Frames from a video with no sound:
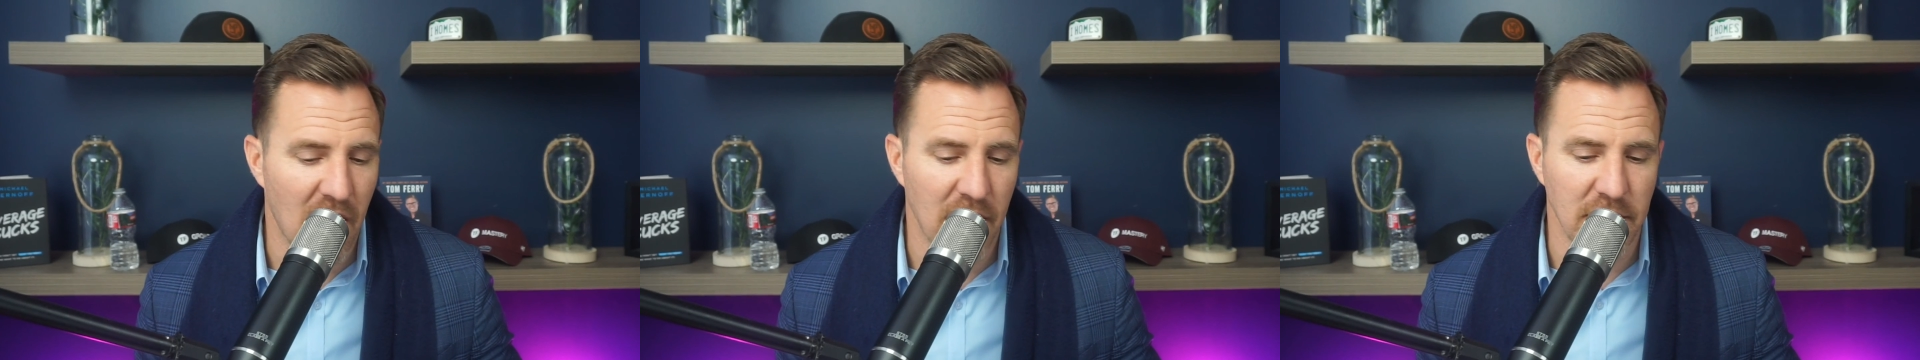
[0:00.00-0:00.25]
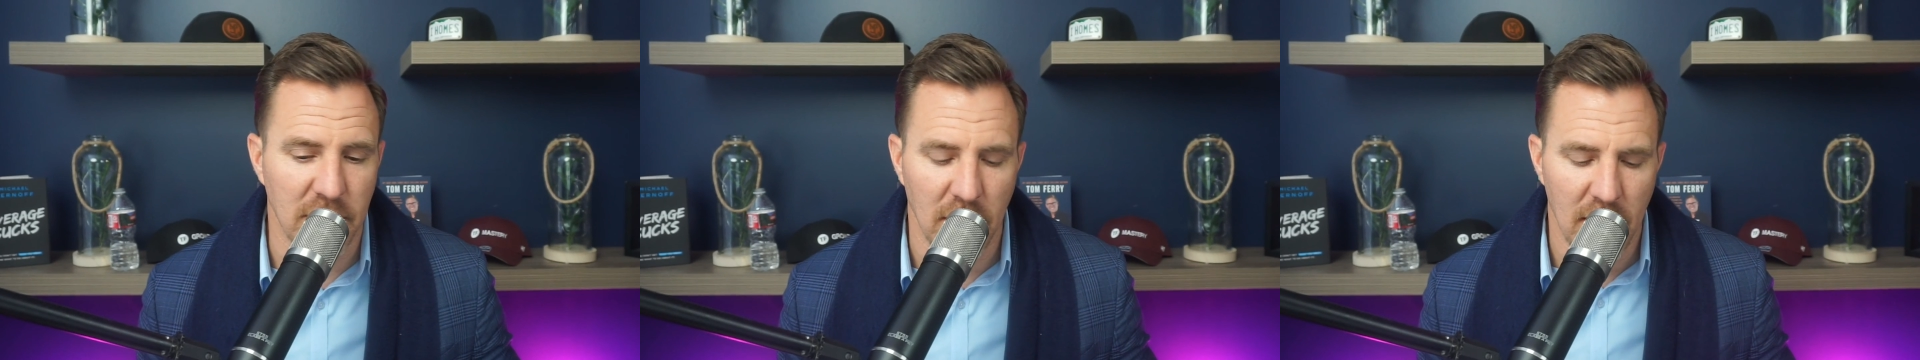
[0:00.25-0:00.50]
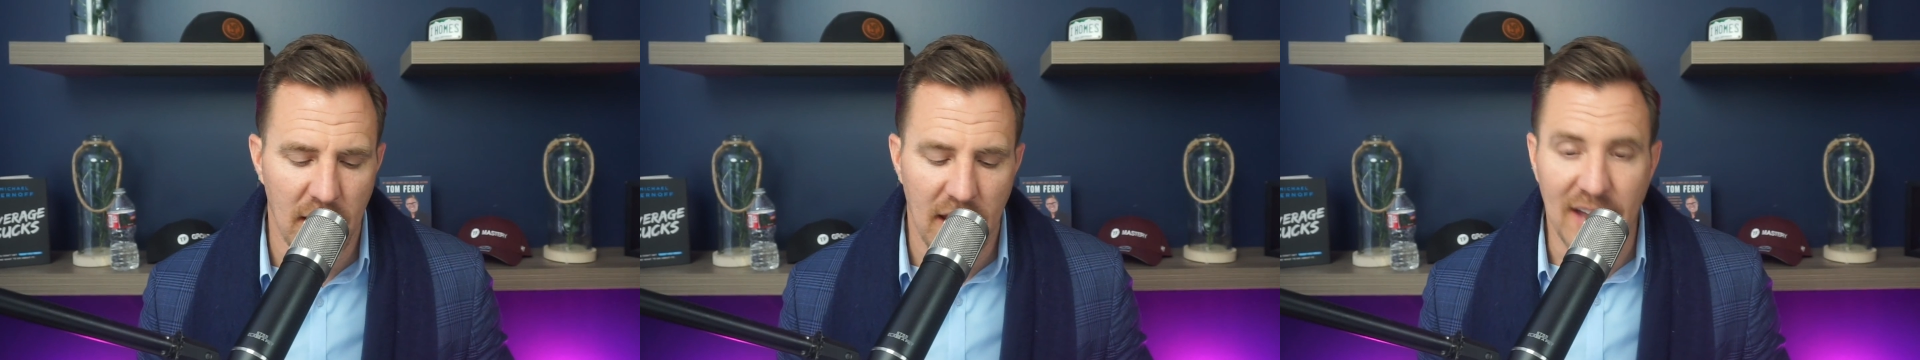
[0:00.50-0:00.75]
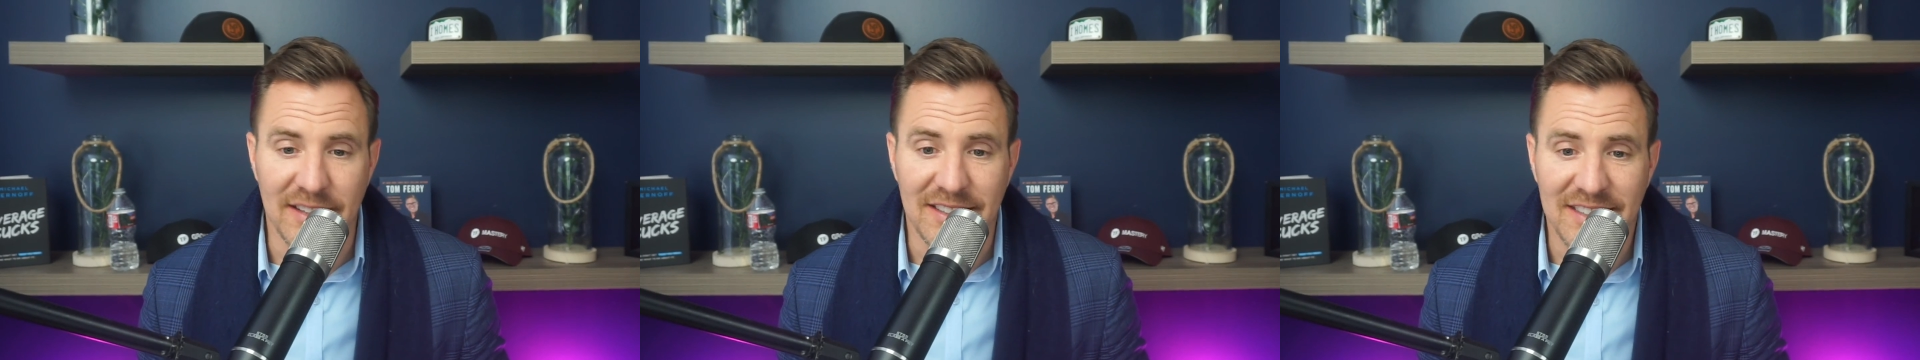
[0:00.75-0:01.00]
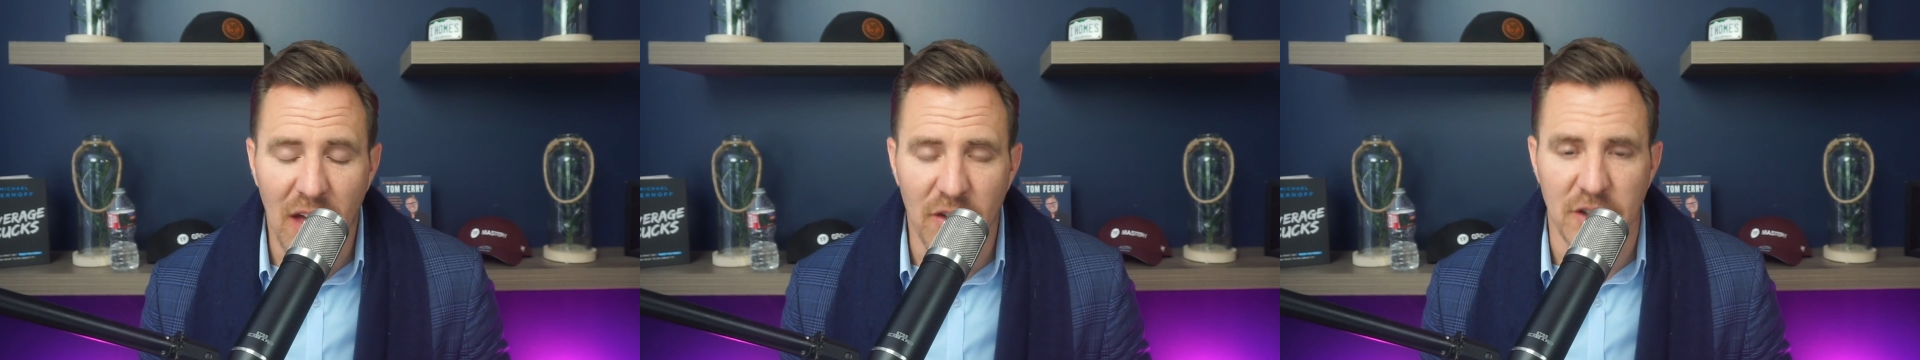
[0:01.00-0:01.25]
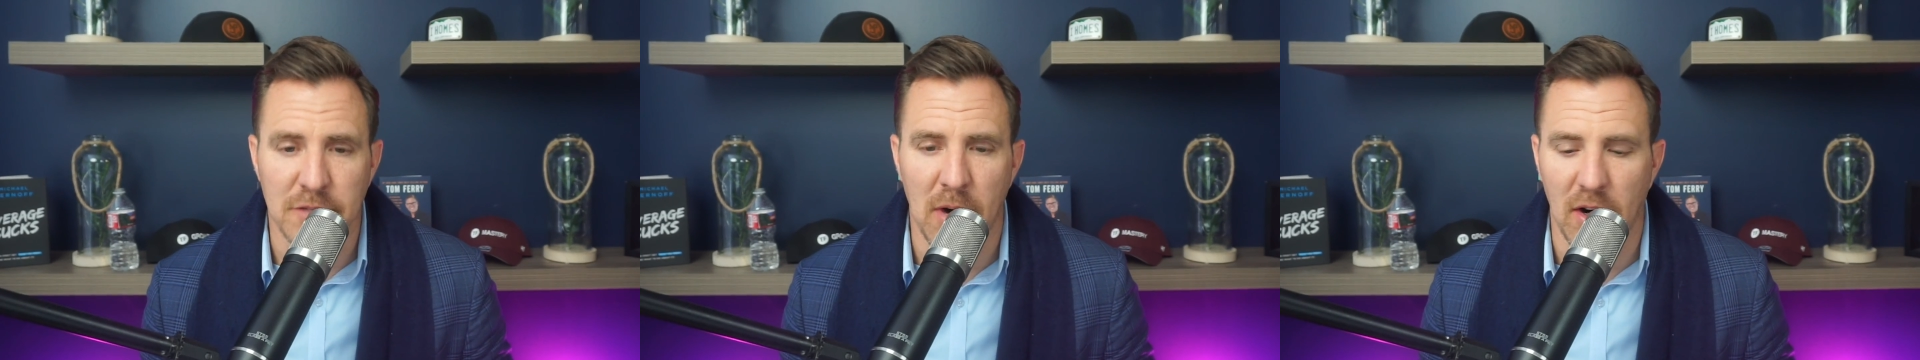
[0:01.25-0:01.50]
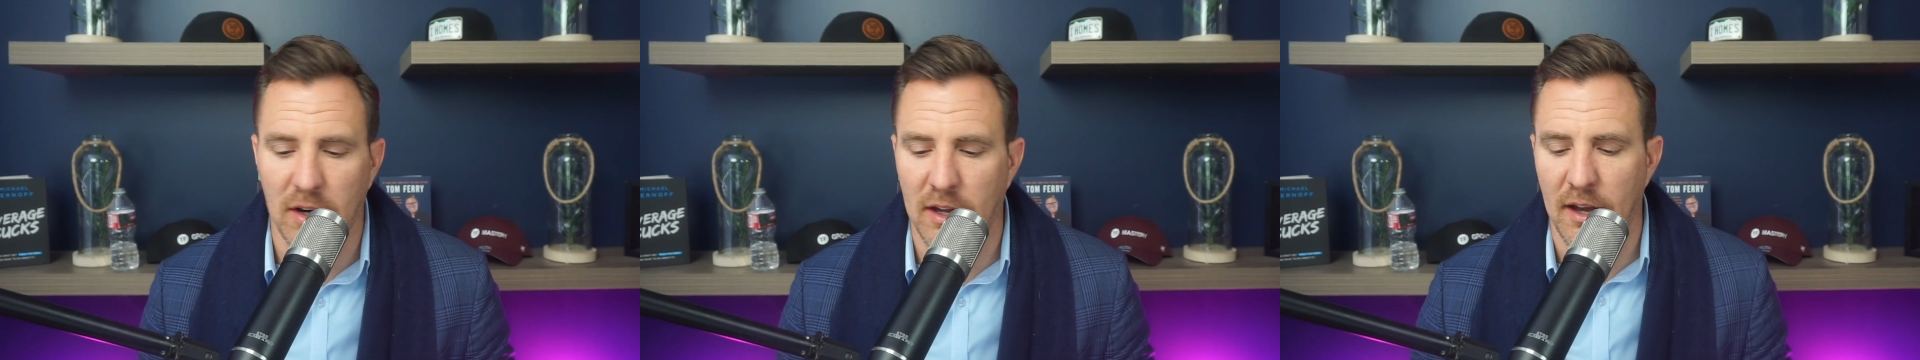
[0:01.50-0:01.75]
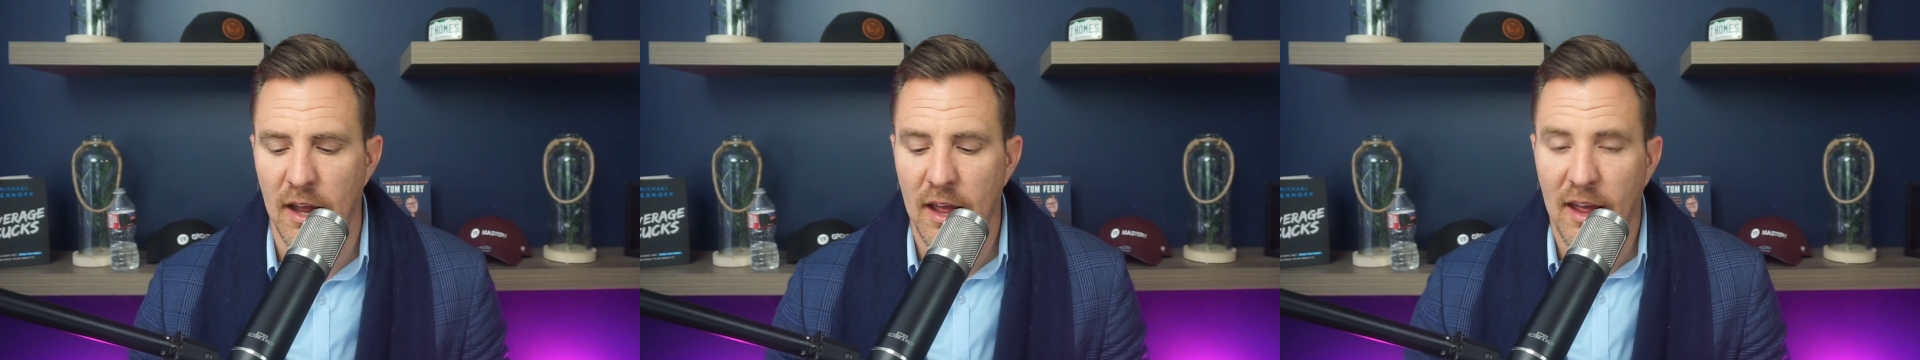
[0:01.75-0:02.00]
under a seller's market.